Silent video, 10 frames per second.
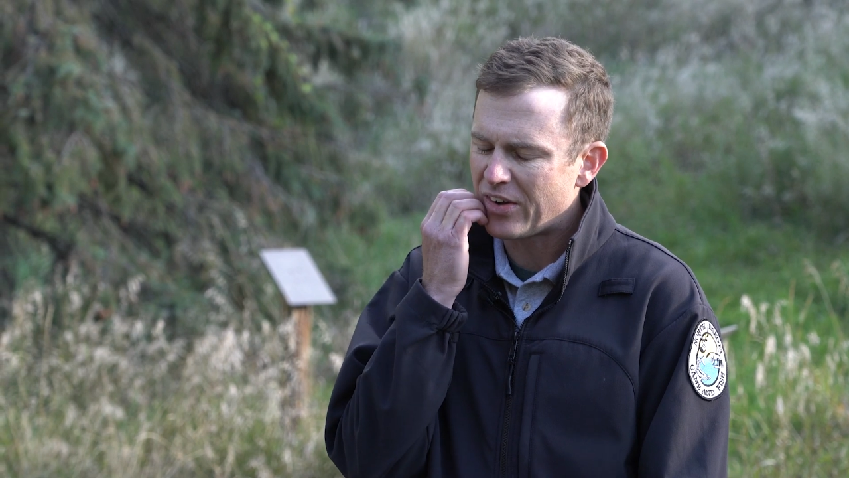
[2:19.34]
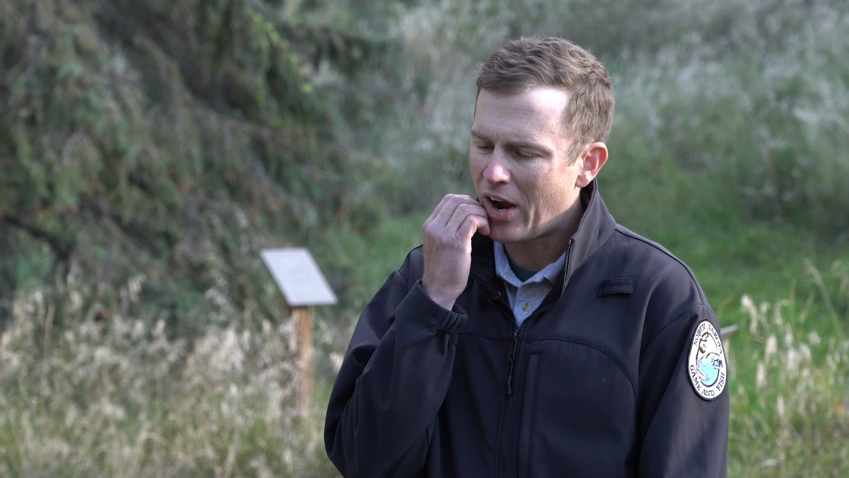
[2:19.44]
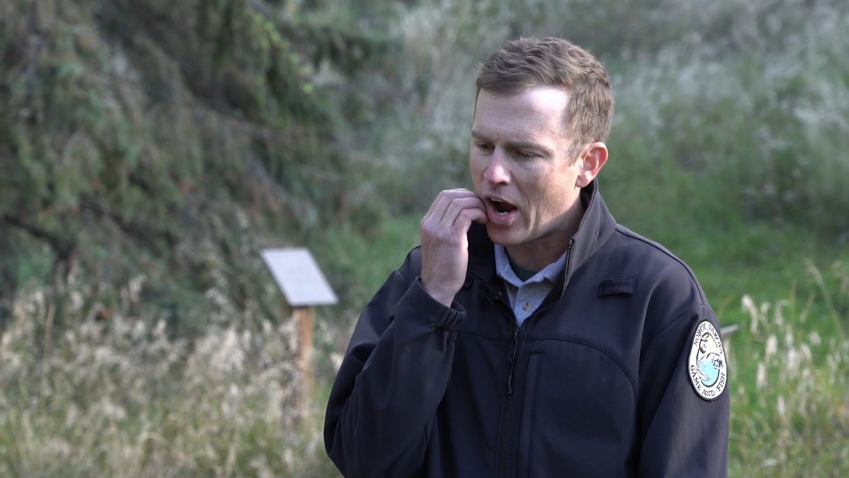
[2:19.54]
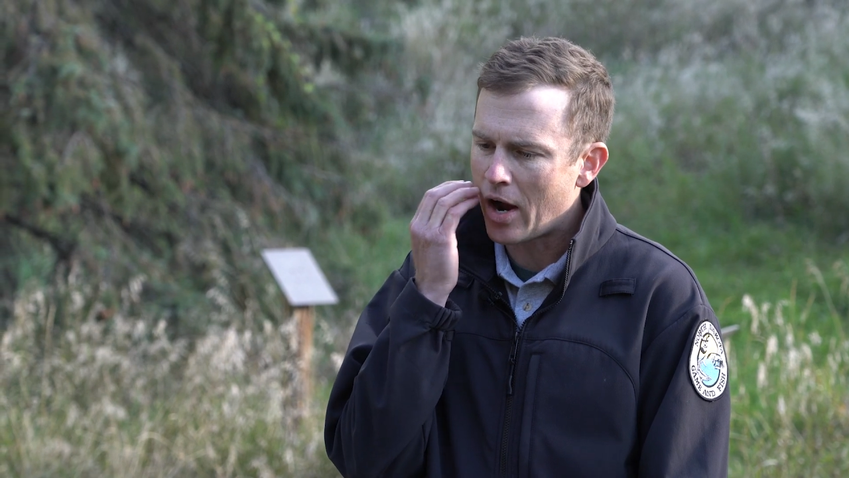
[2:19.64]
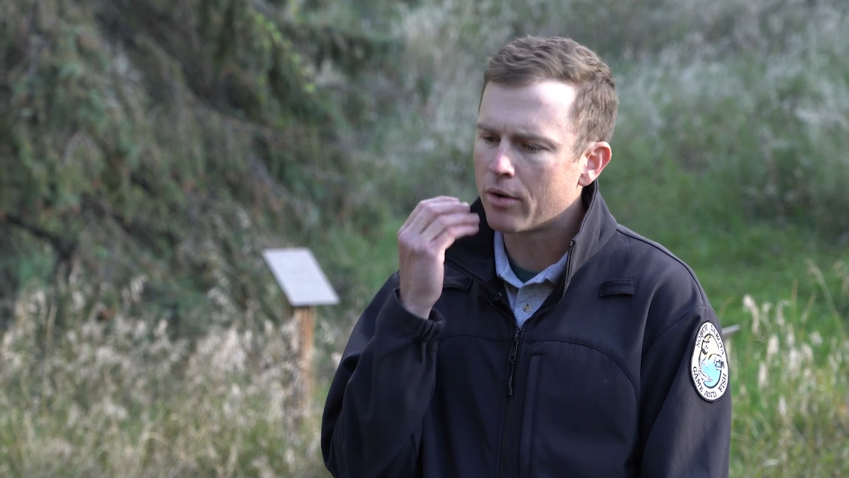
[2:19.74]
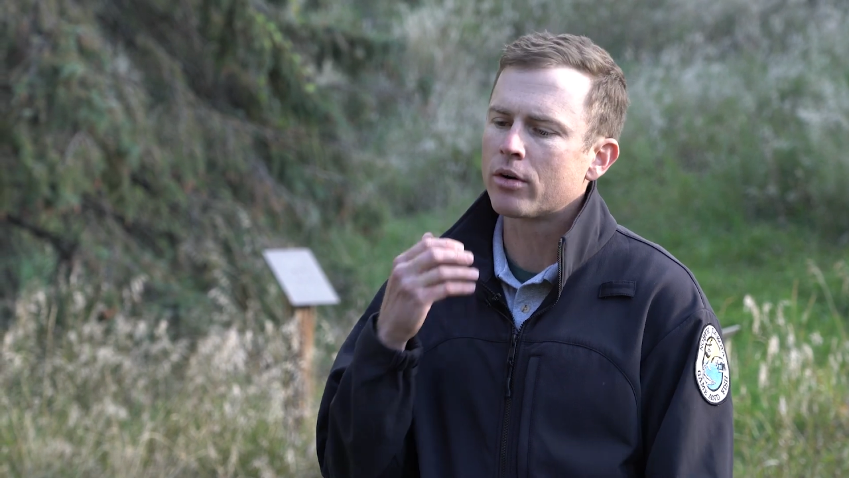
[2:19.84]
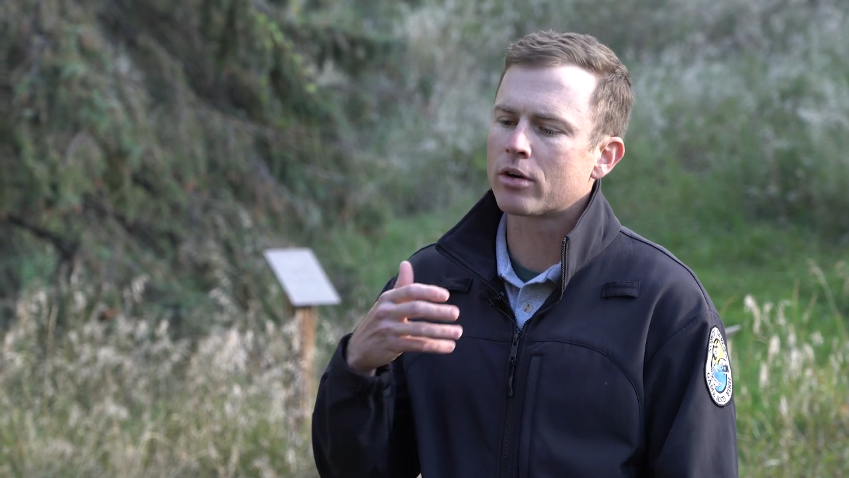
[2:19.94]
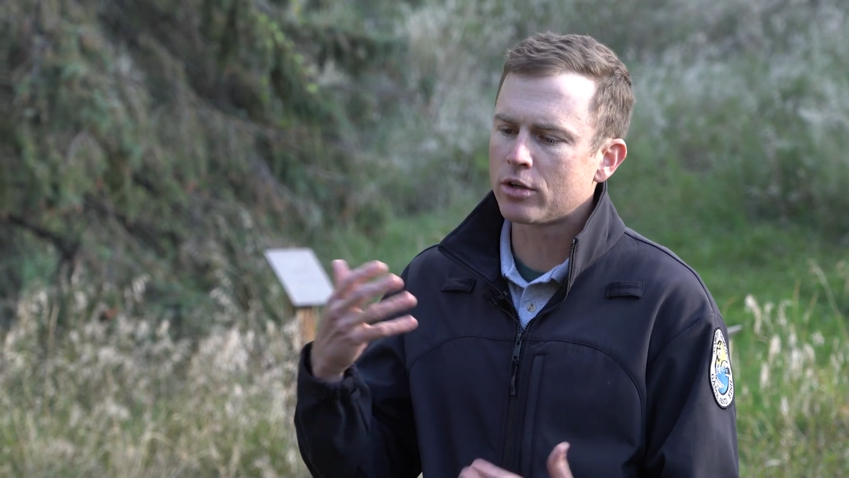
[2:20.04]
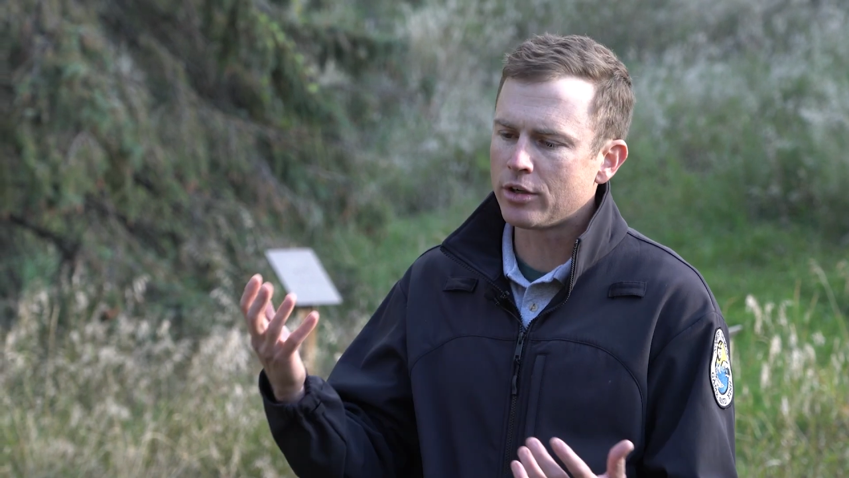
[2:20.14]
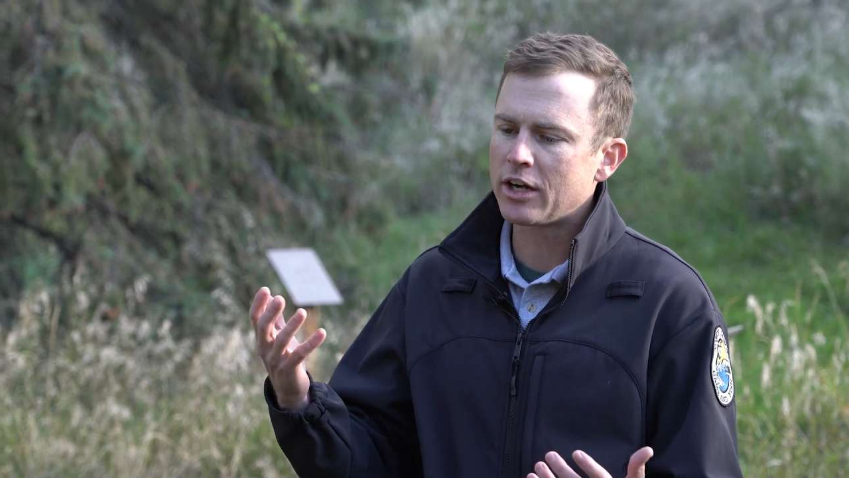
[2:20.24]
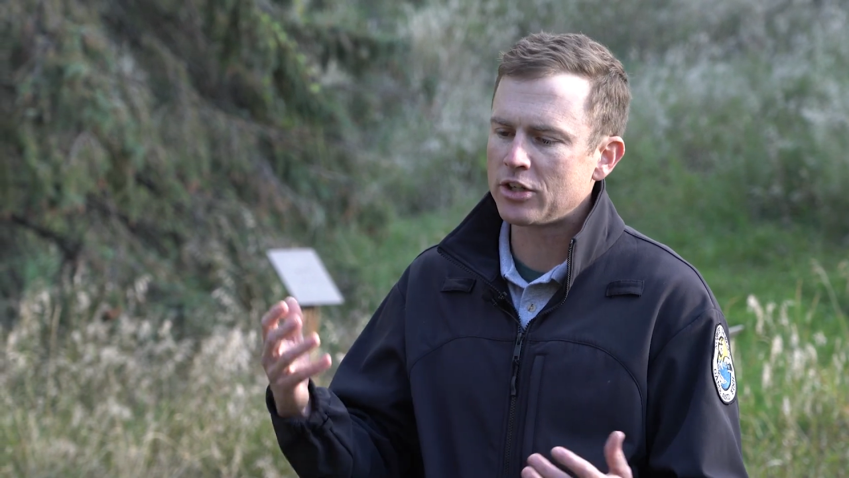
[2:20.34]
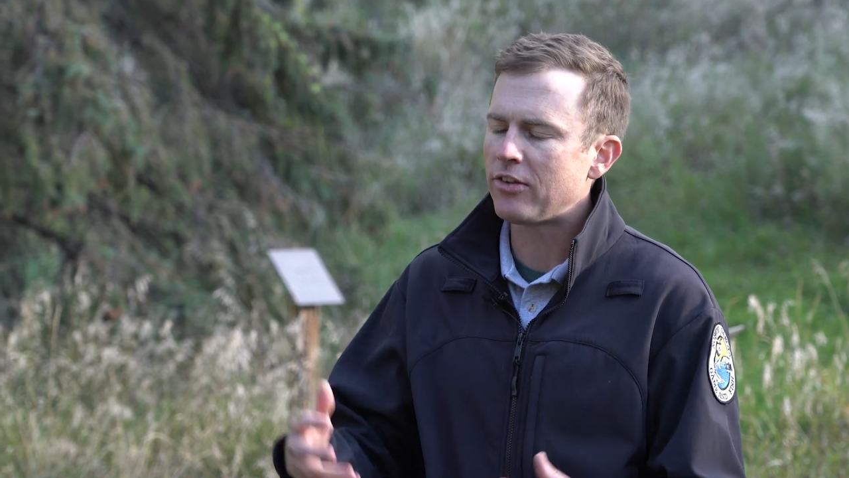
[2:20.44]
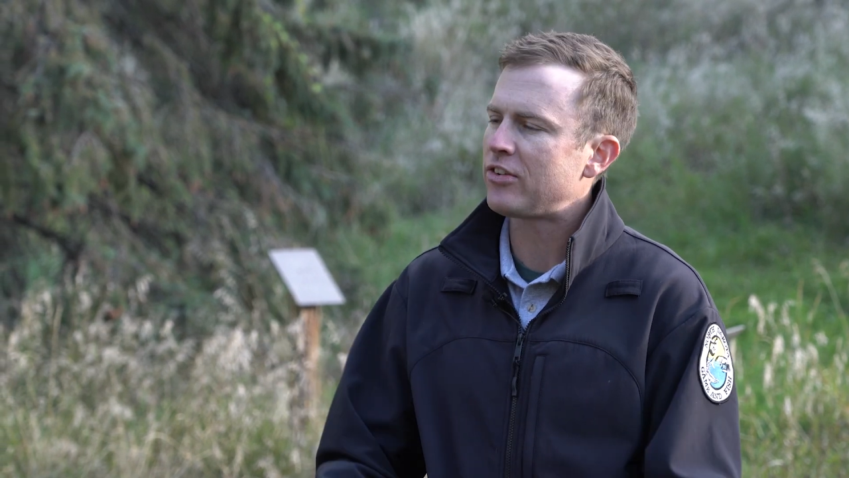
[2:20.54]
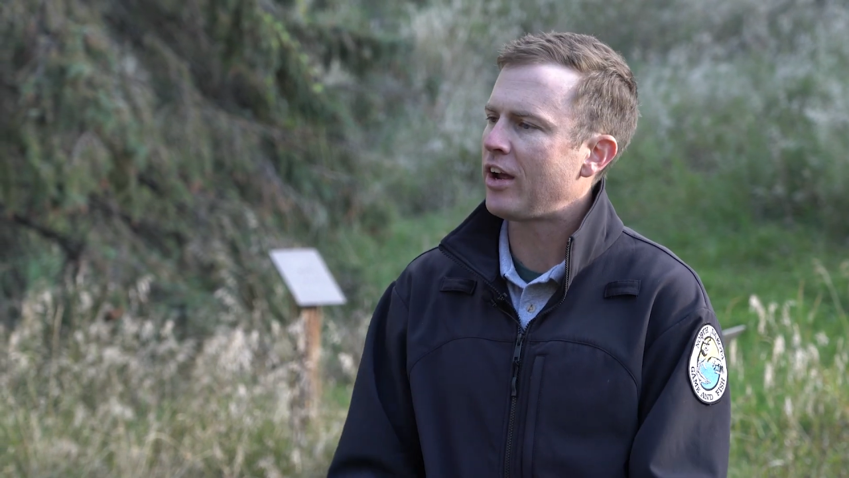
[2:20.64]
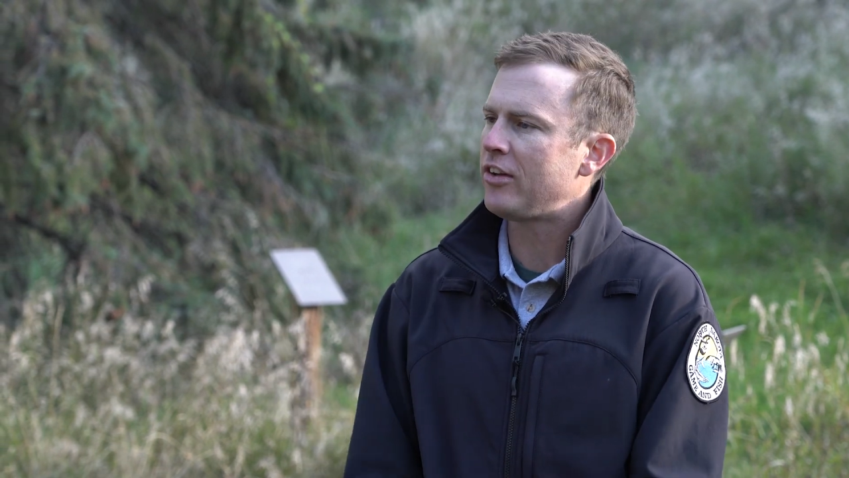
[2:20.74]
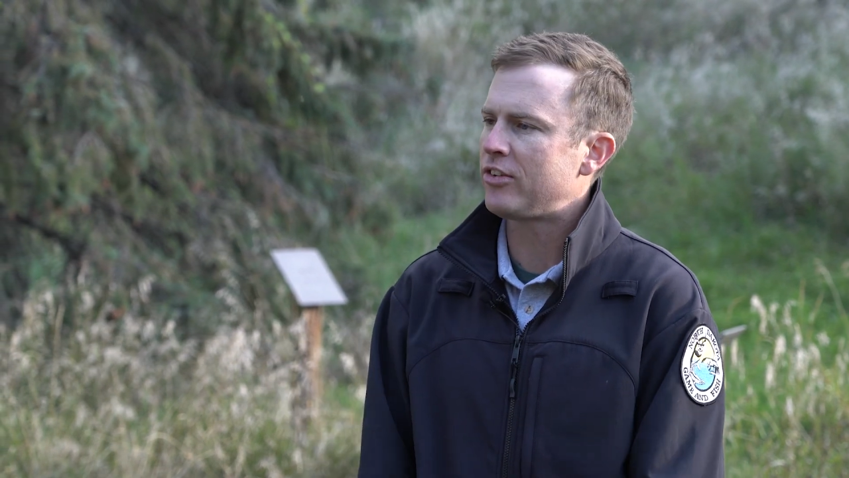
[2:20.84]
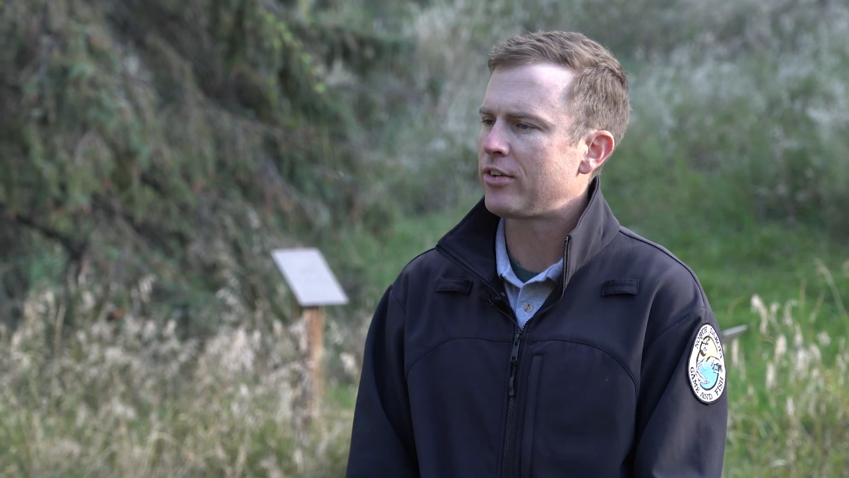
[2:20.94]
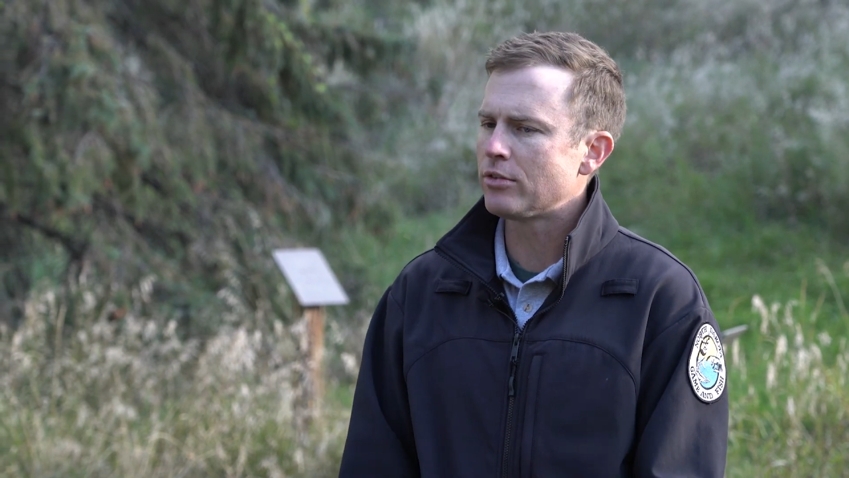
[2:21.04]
uh, or collection sites